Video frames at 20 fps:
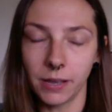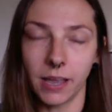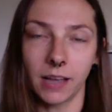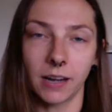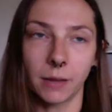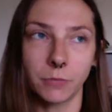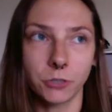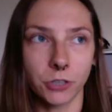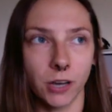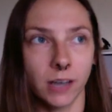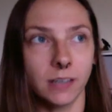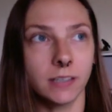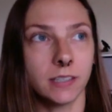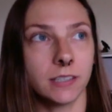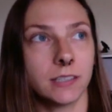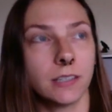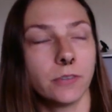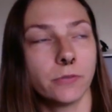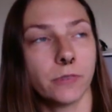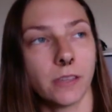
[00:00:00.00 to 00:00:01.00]
and I'm trying to
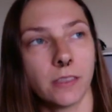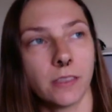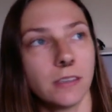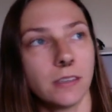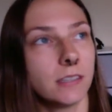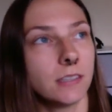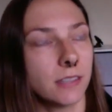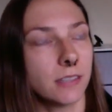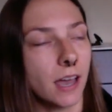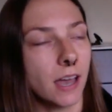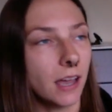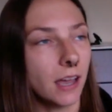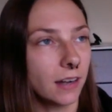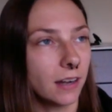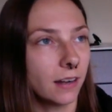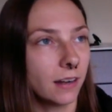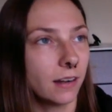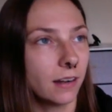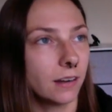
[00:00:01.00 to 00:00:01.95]
sit with, is that